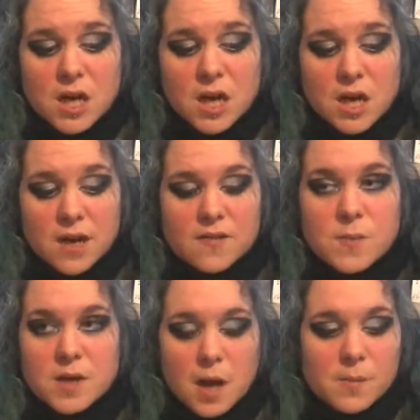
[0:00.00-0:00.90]
He's
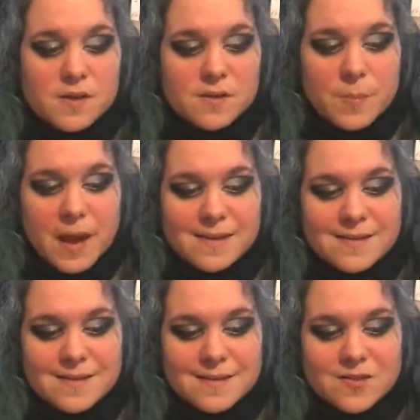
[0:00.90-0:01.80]
become
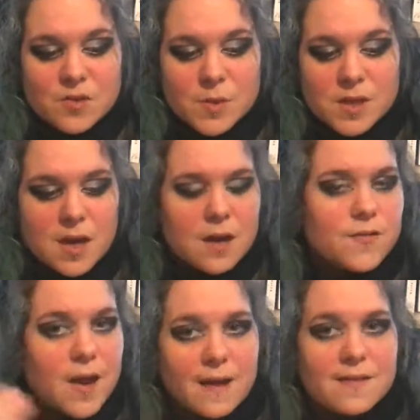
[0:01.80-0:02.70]
independent, so he kind of
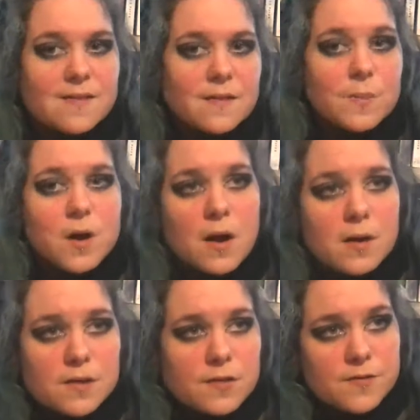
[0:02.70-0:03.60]
has some kind of